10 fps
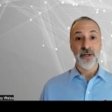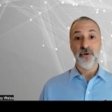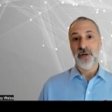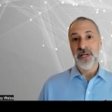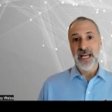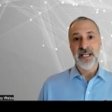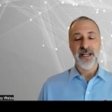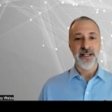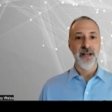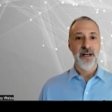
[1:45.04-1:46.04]

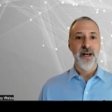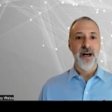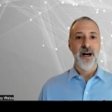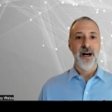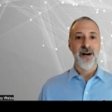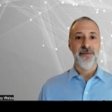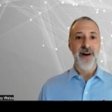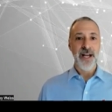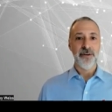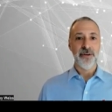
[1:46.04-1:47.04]
created
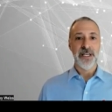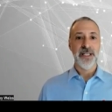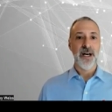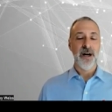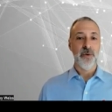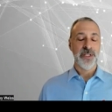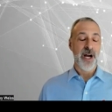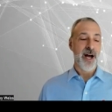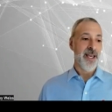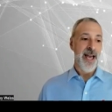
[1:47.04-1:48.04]
Fiery, which
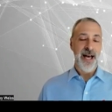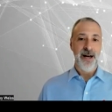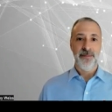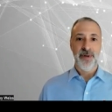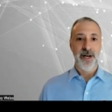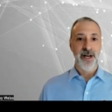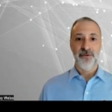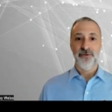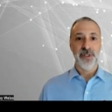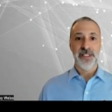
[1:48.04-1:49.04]
I am
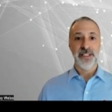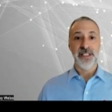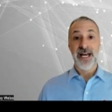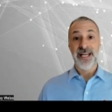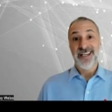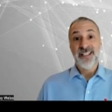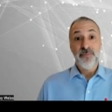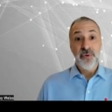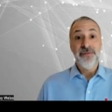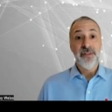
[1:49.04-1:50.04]
really delighted. I get the
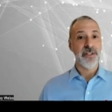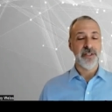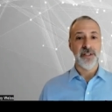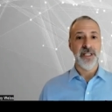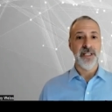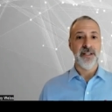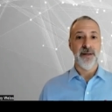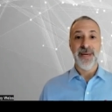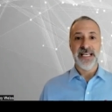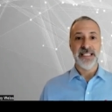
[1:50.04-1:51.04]
privilege to lead an
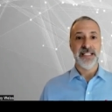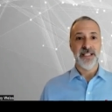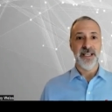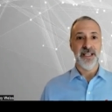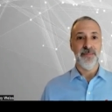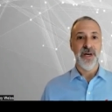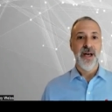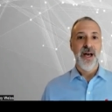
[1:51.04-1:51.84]
amazing team.